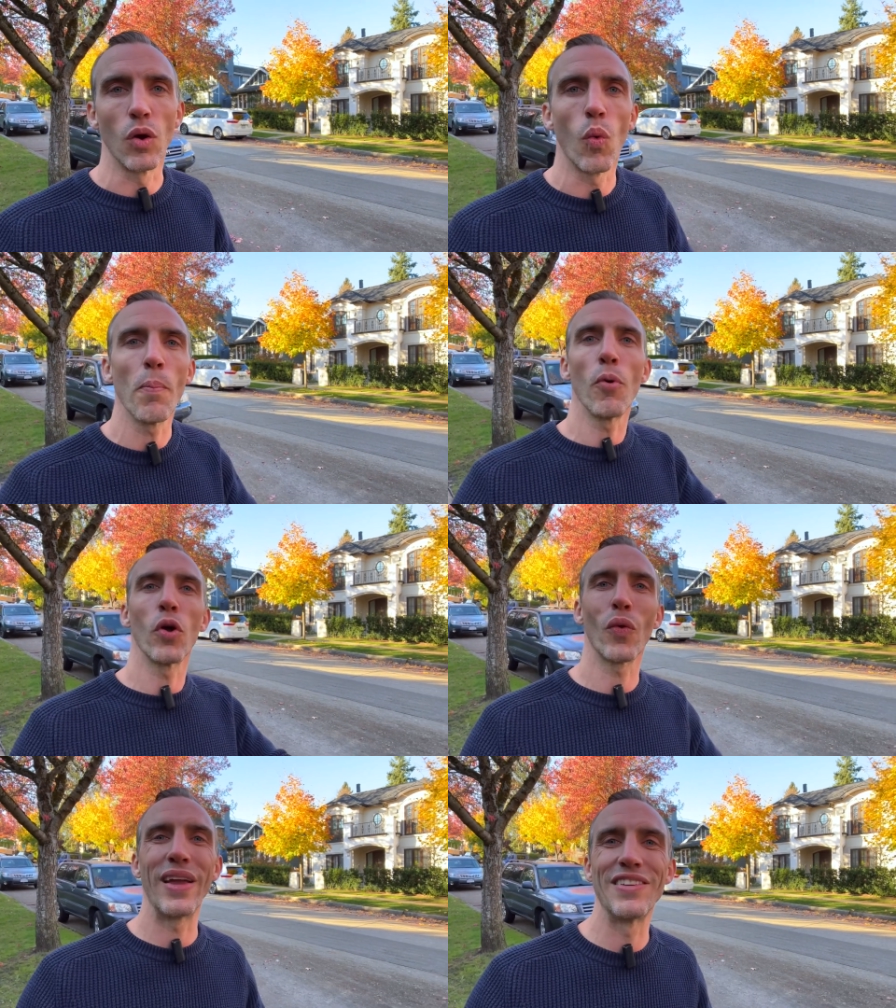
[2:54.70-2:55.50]
what
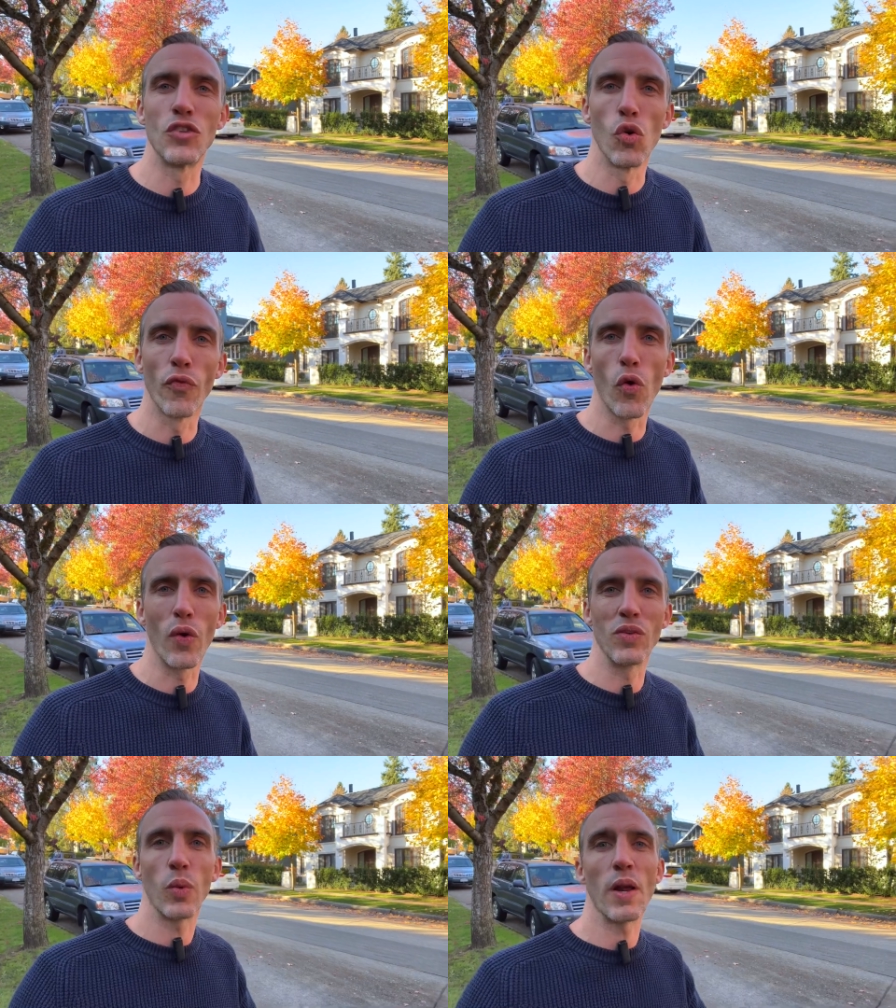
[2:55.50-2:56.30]
Point Grey is known
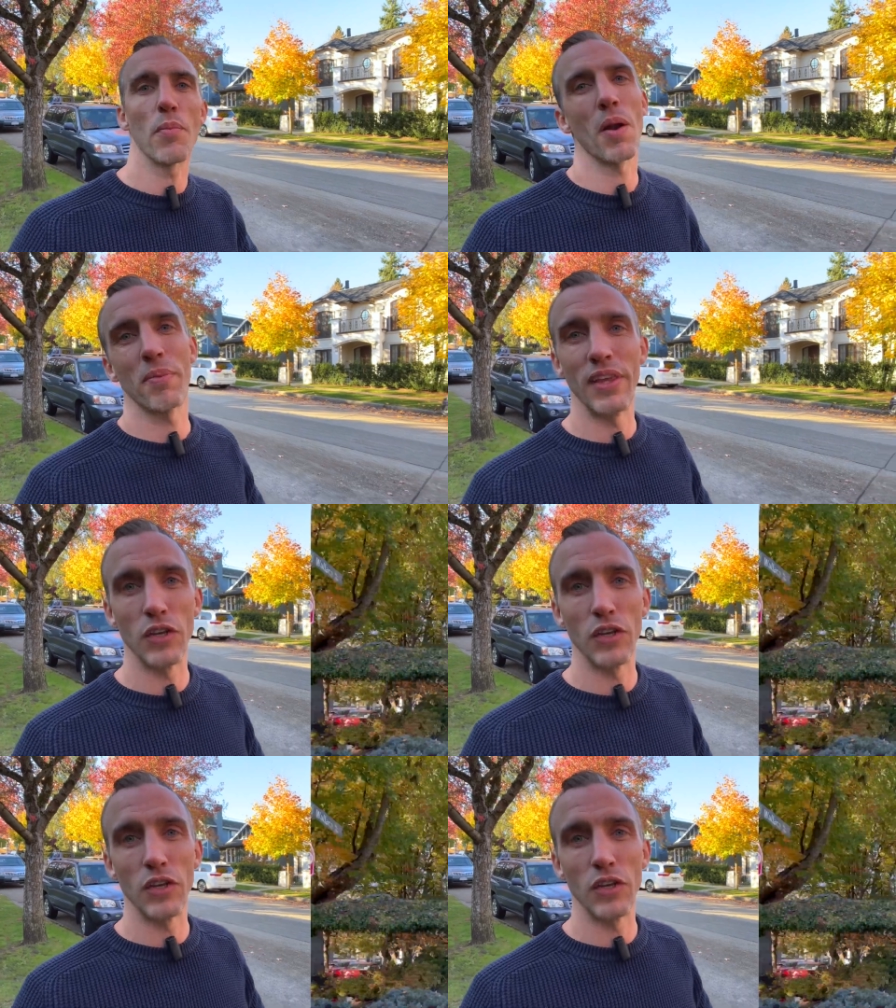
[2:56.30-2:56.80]
for is what I brought up in the